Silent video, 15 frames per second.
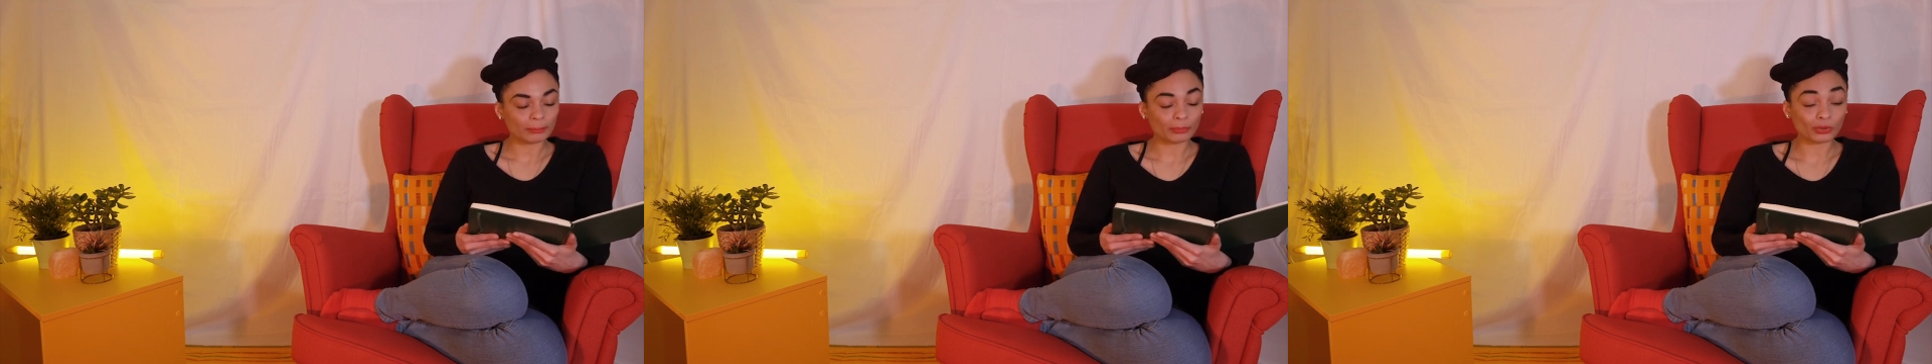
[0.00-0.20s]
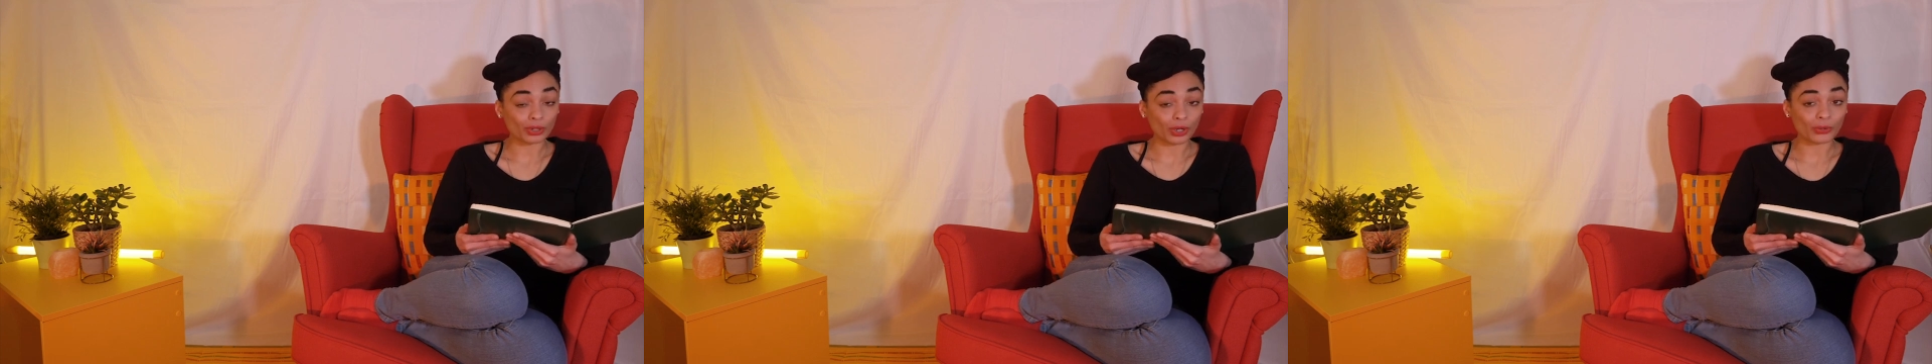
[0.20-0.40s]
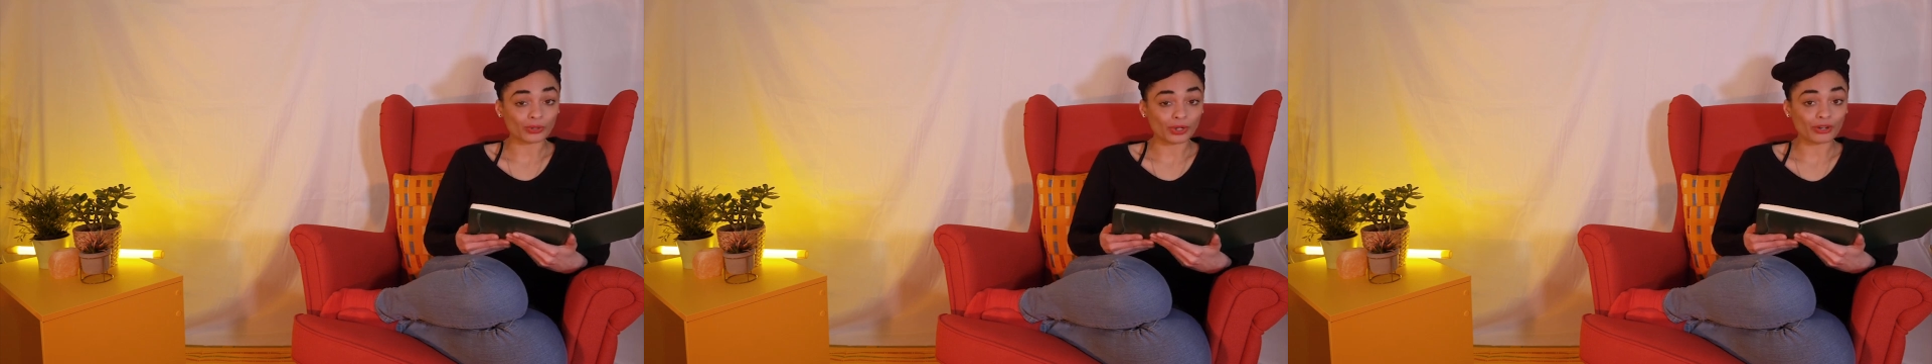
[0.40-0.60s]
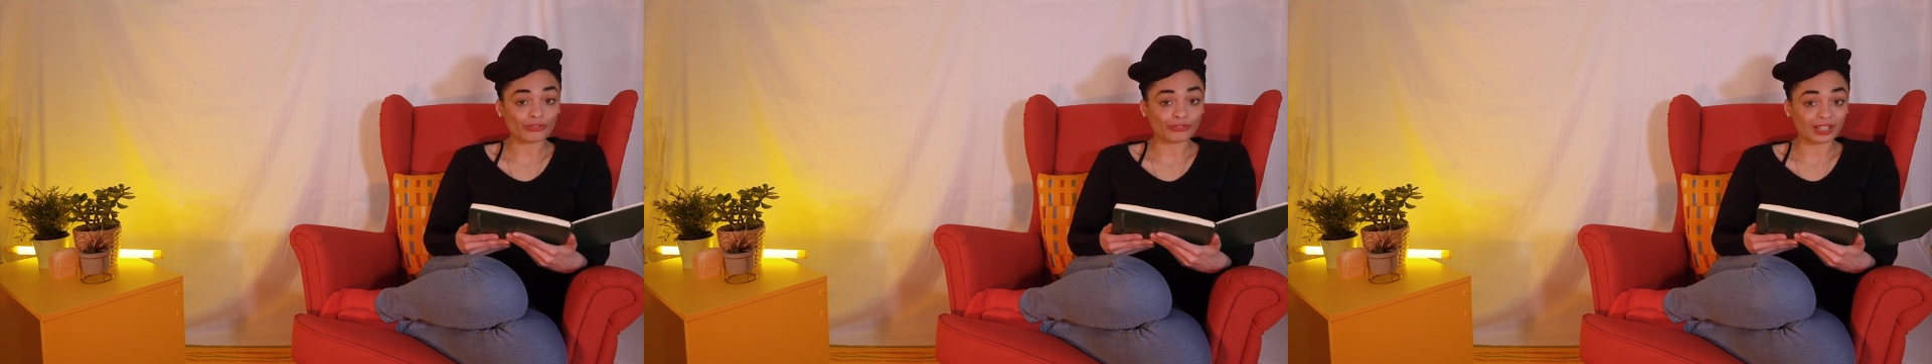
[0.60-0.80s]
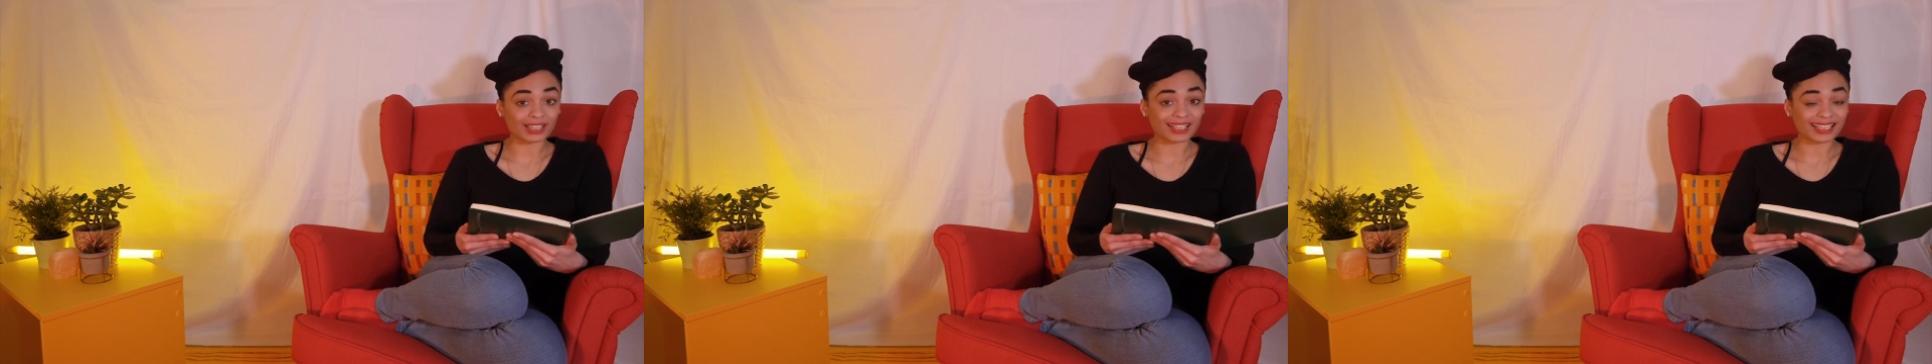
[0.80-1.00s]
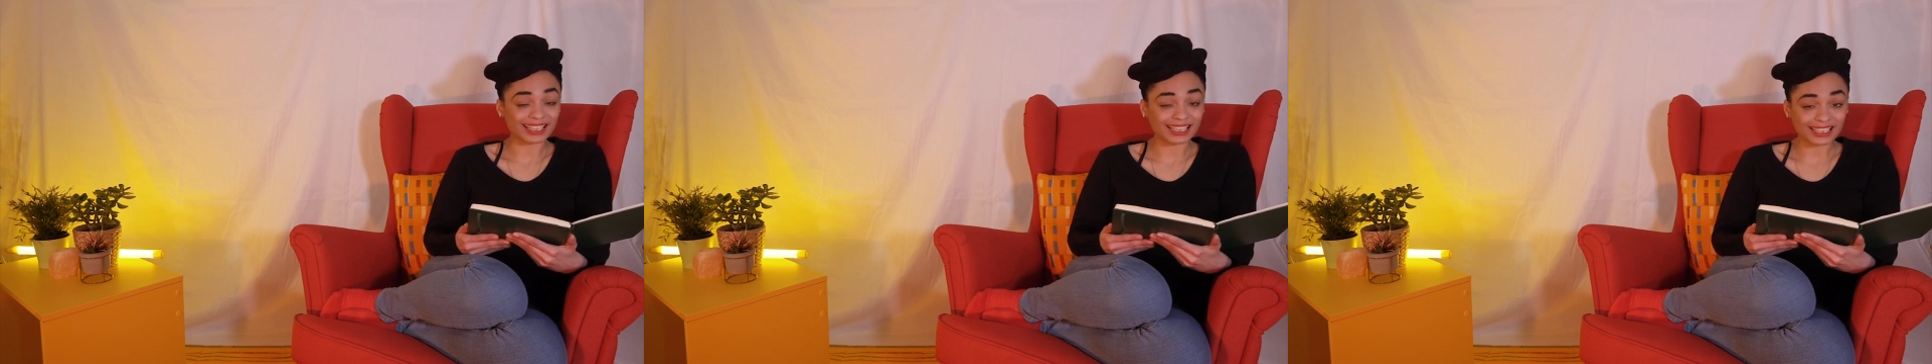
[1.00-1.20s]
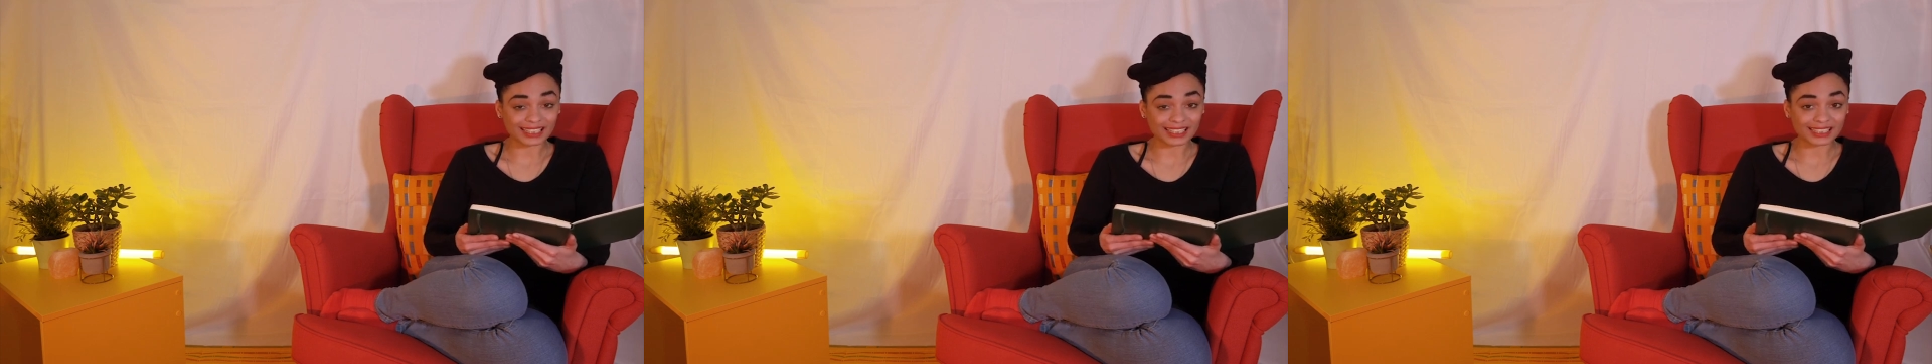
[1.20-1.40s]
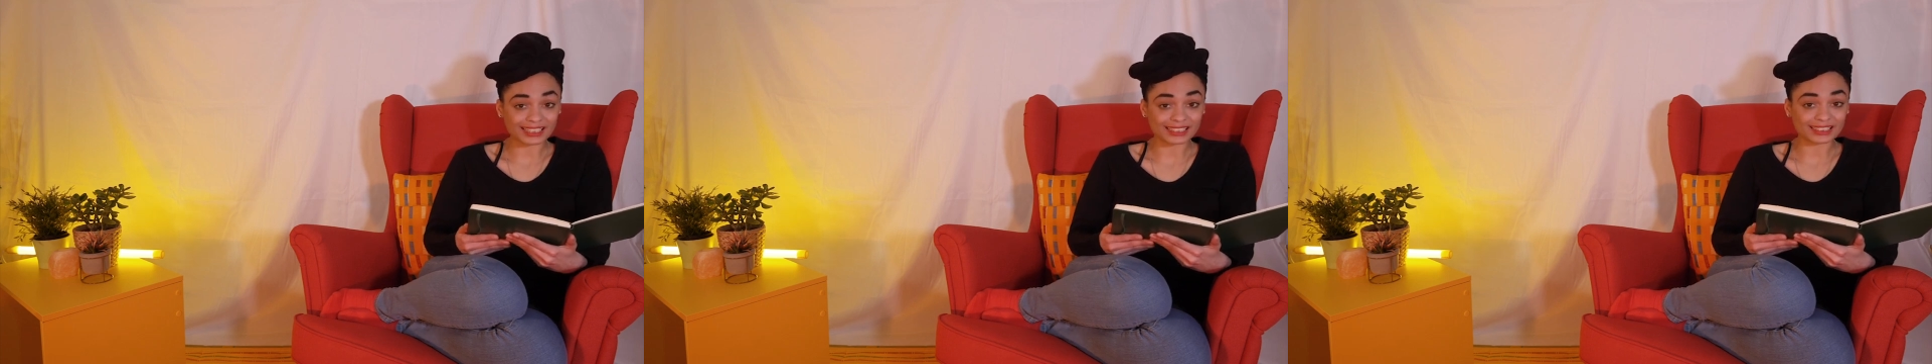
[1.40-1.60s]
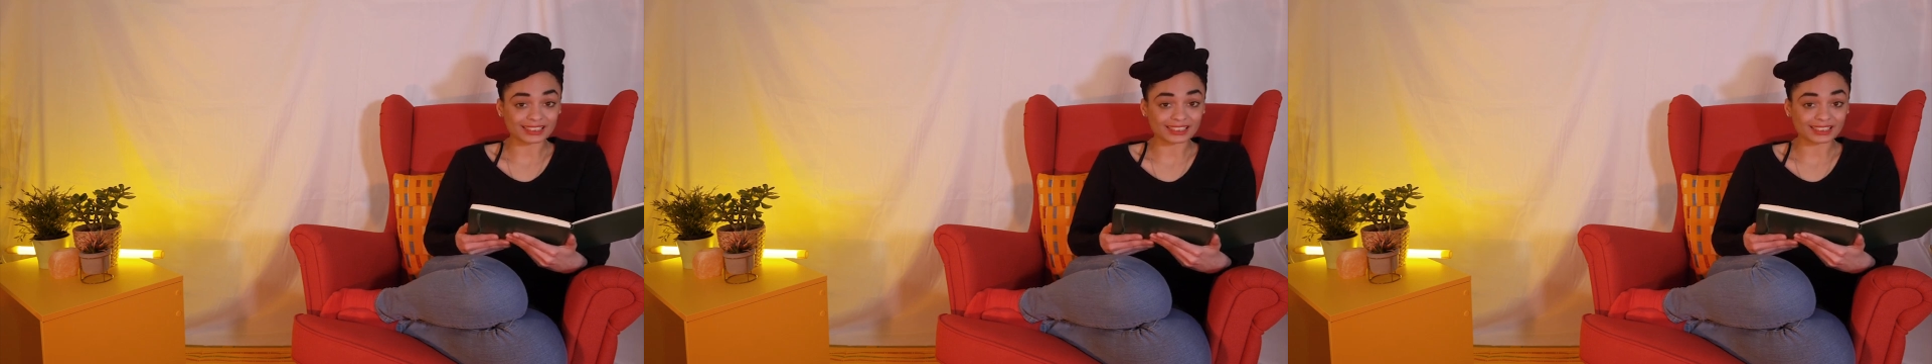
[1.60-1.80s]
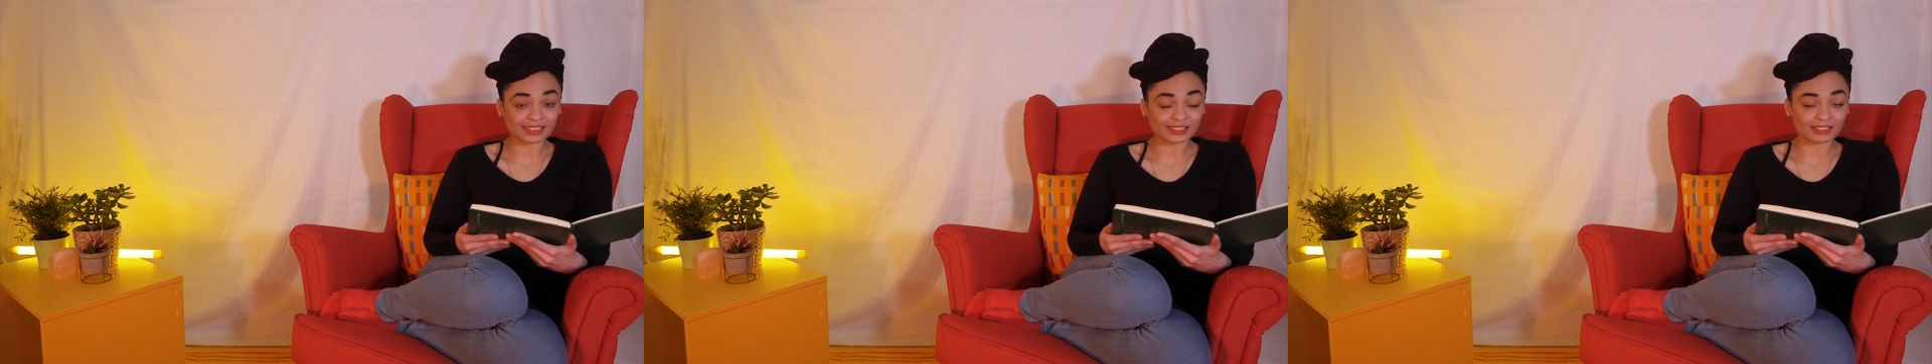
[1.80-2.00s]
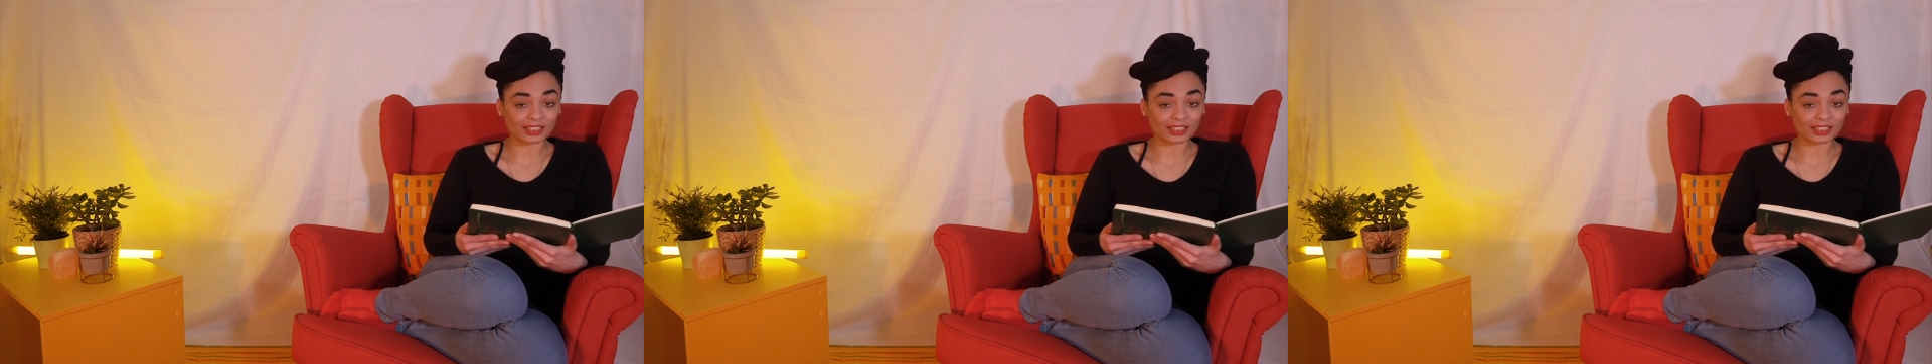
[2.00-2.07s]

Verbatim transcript: But Coco felt like he needed